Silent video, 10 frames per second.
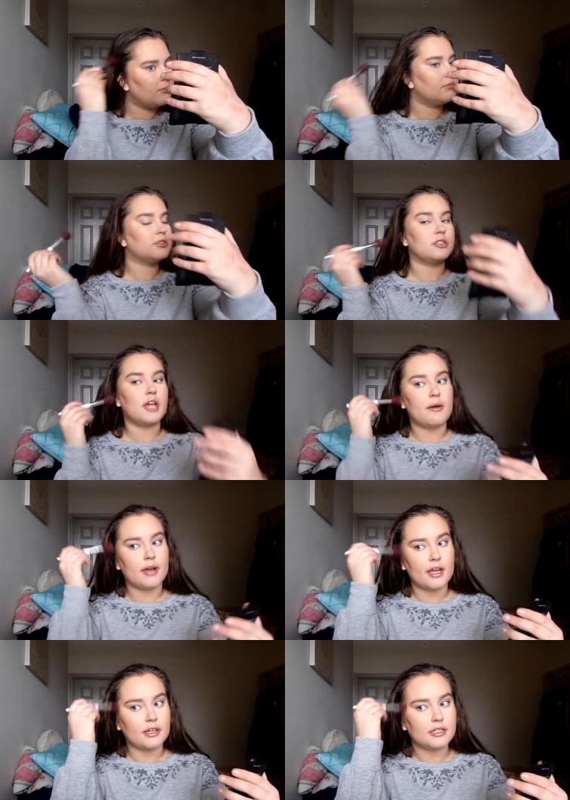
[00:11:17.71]
So that way
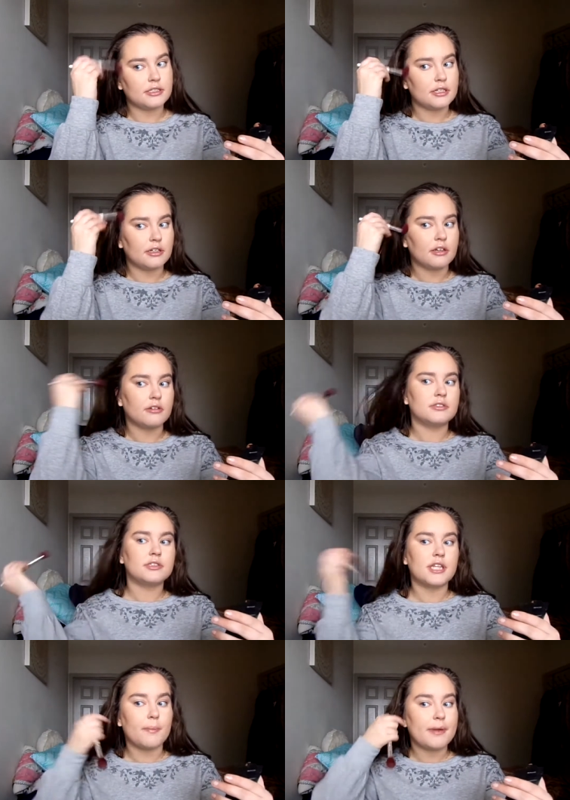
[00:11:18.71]
it doesn't go
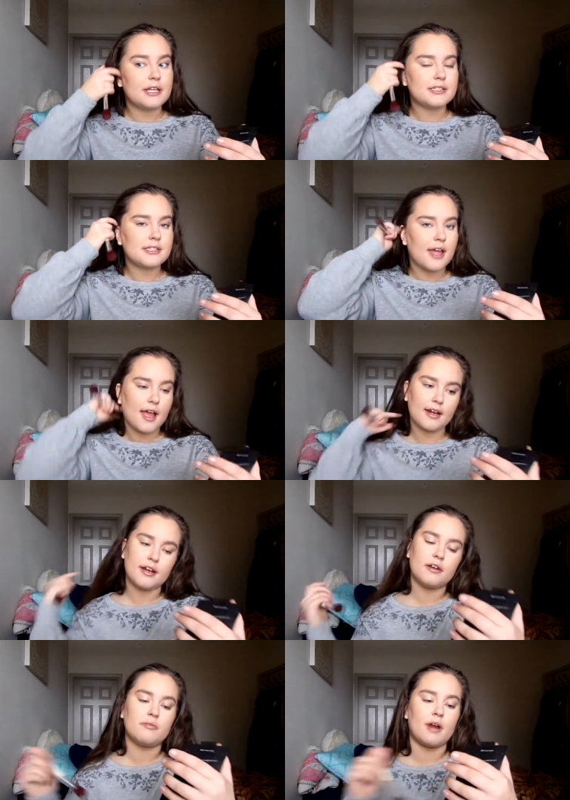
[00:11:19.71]
slipping and
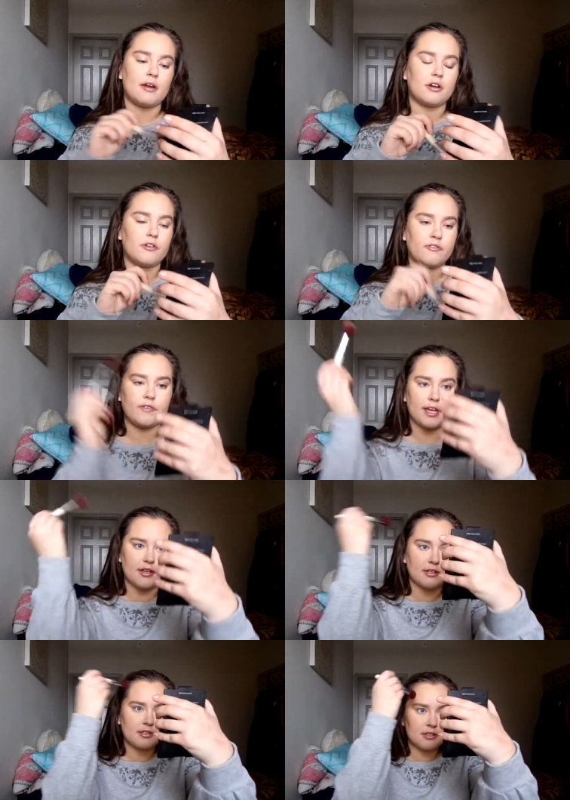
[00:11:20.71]
sliding around our
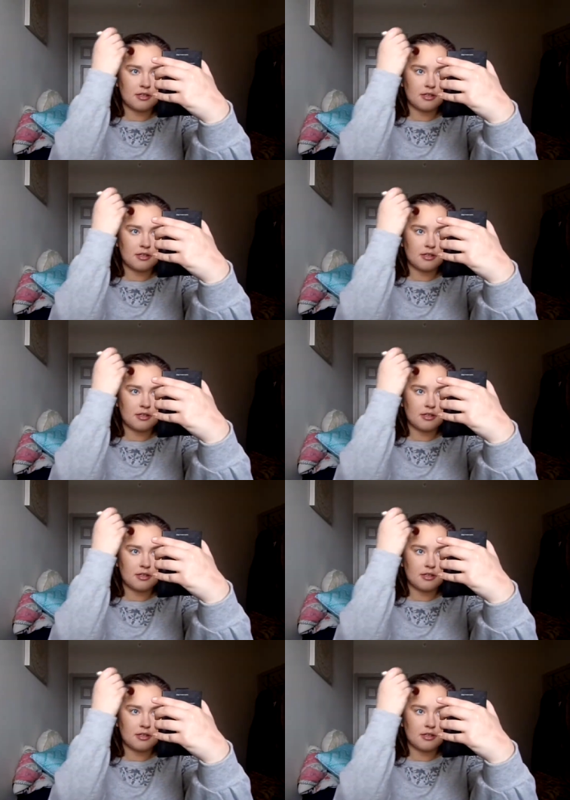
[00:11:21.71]
face.